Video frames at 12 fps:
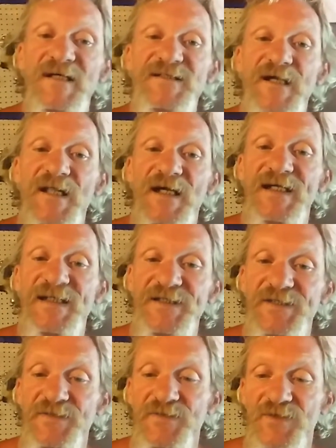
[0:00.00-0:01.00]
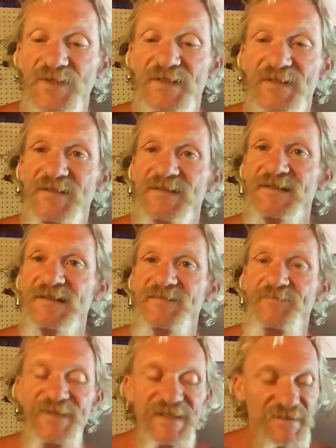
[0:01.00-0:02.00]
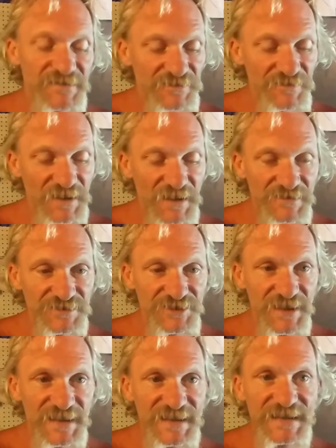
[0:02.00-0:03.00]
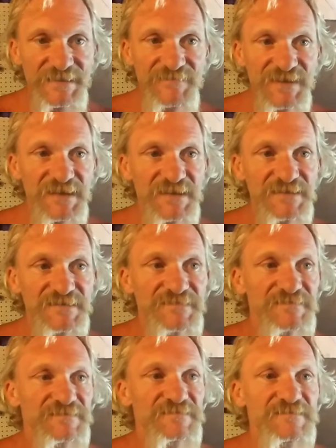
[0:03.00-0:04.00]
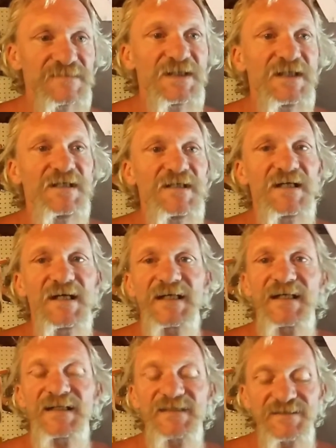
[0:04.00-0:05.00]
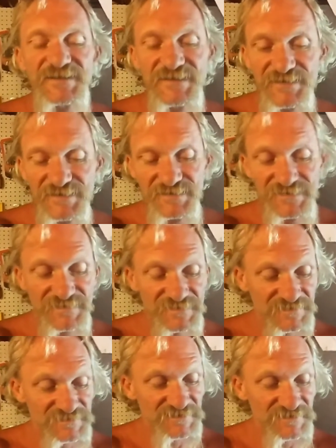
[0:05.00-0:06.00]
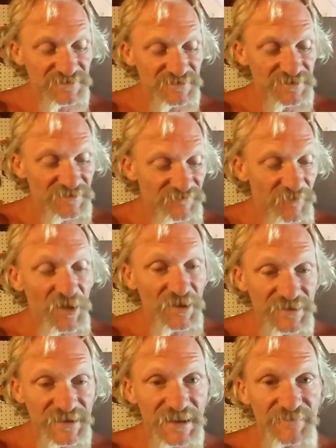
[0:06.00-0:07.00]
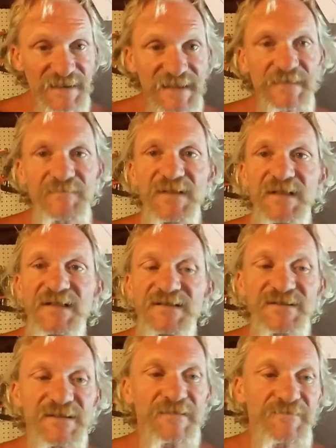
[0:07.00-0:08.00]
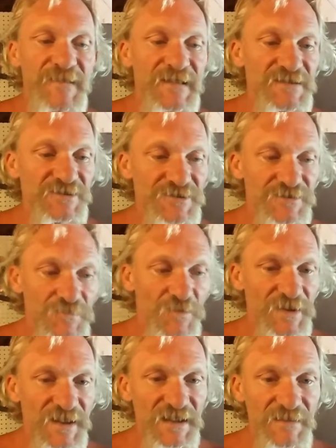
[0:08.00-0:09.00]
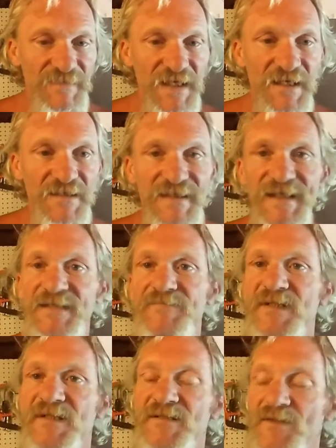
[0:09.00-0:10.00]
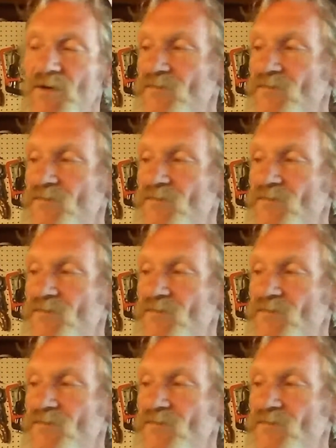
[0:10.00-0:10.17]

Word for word: that's all I can do. Just piddle around trying to get them done. I got two the fall time to get them done, so I might as well work on them now and get them done